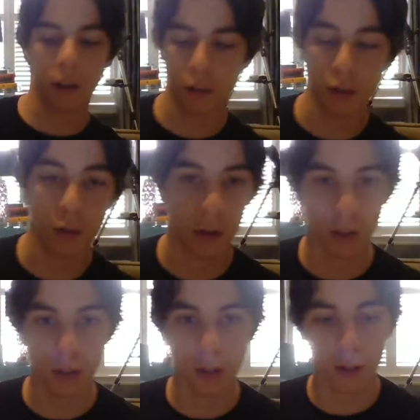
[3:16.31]
So you want to
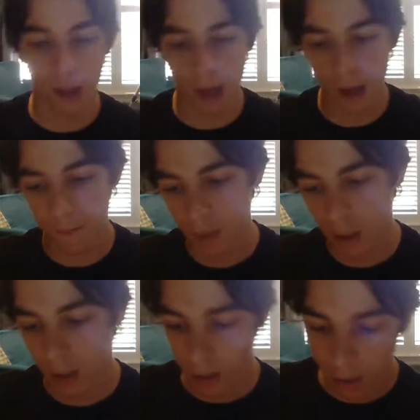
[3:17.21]
click that,
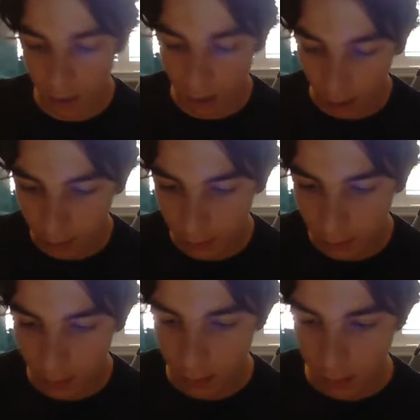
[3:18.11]
connect,
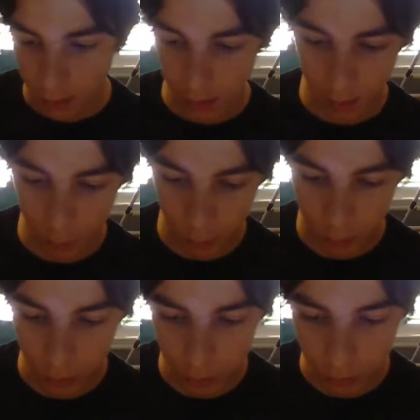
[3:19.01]
and then what
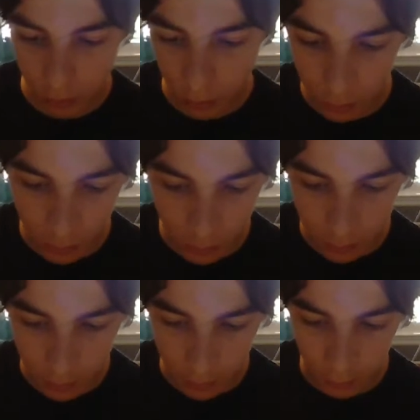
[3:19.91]
you can do,
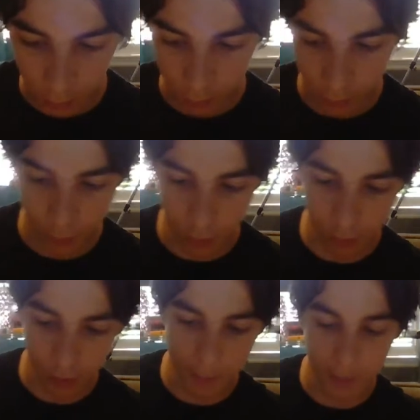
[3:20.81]
just for the first
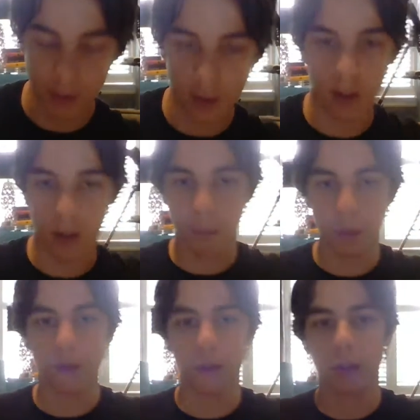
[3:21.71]
time you set it up, you
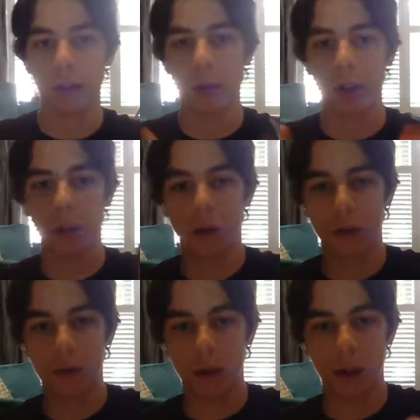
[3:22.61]
want to go
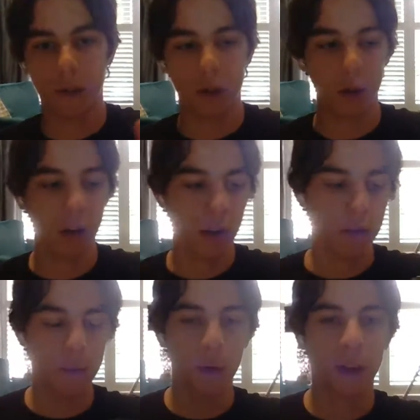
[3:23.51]
into whatever
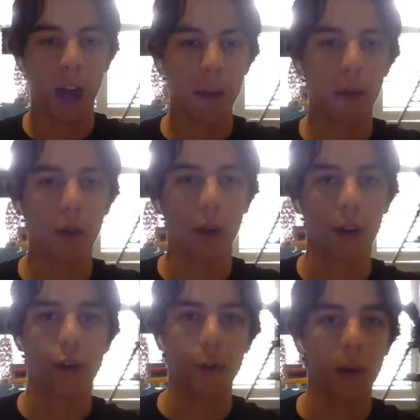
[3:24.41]
music app is, so
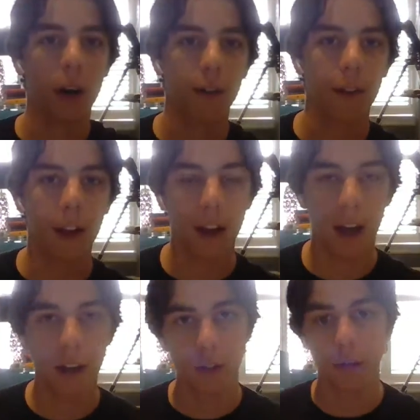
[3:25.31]
either Spotify,
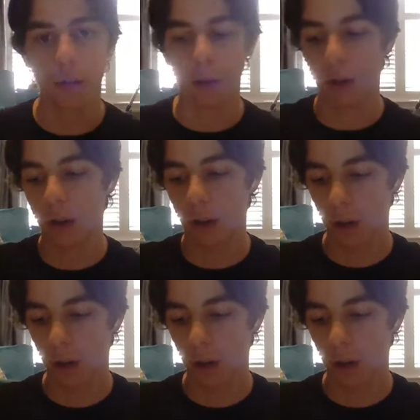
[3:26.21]
iTunes, or